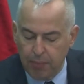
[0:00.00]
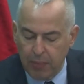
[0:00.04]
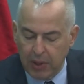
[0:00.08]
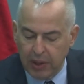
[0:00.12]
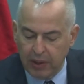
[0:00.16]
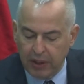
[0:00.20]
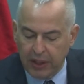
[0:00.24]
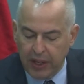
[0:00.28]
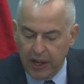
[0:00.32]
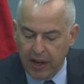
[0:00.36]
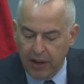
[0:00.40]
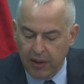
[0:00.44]

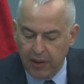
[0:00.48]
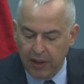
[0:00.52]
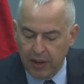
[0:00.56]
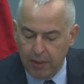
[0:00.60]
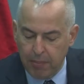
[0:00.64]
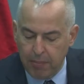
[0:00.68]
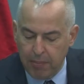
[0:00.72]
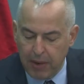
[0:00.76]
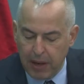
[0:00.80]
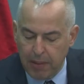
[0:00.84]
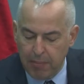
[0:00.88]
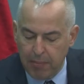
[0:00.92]

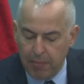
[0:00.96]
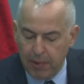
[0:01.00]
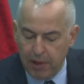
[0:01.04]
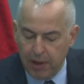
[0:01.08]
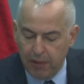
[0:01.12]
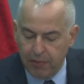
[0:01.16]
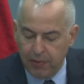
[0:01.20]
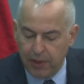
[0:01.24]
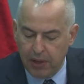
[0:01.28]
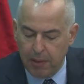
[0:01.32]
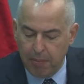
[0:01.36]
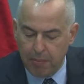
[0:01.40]
Bulgarian member
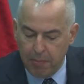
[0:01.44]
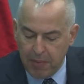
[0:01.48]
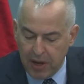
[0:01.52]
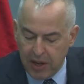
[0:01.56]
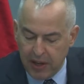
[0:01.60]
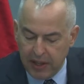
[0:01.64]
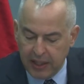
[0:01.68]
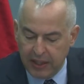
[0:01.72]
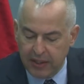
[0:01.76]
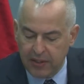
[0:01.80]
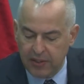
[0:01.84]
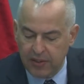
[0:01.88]
of the
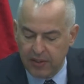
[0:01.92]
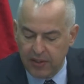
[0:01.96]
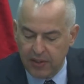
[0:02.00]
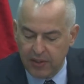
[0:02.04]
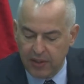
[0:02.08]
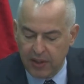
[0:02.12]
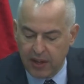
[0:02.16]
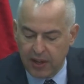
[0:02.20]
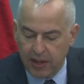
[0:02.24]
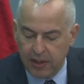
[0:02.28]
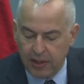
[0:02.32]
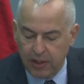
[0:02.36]
American
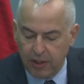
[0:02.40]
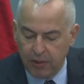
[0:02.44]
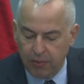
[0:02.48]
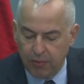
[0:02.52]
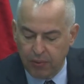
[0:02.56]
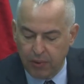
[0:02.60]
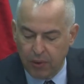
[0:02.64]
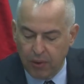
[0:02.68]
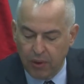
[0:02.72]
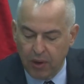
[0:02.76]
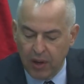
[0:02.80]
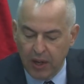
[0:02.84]
Society
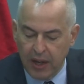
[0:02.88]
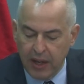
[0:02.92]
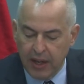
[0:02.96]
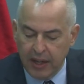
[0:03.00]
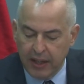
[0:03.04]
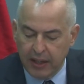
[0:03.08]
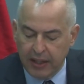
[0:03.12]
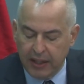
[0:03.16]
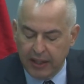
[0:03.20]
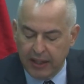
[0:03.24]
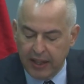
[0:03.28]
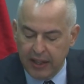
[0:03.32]
for
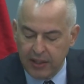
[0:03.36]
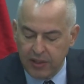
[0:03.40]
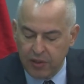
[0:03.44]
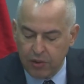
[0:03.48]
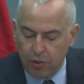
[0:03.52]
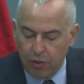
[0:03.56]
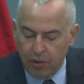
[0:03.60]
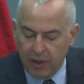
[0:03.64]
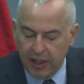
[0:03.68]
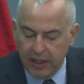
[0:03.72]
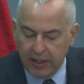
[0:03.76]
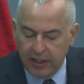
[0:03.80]

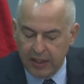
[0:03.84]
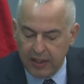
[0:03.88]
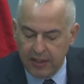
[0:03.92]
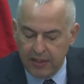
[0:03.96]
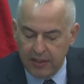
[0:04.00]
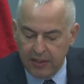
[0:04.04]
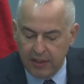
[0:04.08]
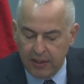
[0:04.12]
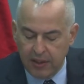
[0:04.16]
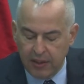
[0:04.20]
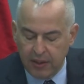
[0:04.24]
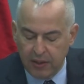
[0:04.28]

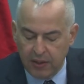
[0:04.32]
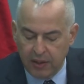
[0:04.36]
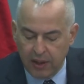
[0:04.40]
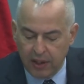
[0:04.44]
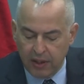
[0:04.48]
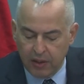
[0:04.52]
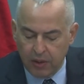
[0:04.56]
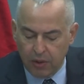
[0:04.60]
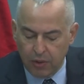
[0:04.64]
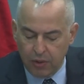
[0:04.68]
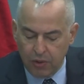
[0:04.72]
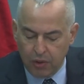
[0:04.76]
Gastrointestinal
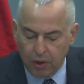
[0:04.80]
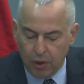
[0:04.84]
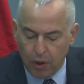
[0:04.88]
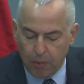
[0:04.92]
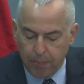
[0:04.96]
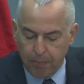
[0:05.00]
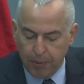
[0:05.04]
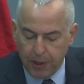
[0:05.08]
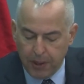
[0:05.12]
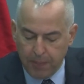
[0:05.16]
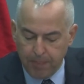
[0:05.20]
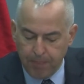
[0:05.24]

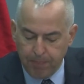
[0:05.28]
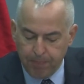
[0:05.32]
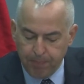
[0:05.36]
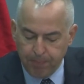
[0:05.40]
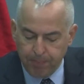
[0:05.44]
Endoscopy.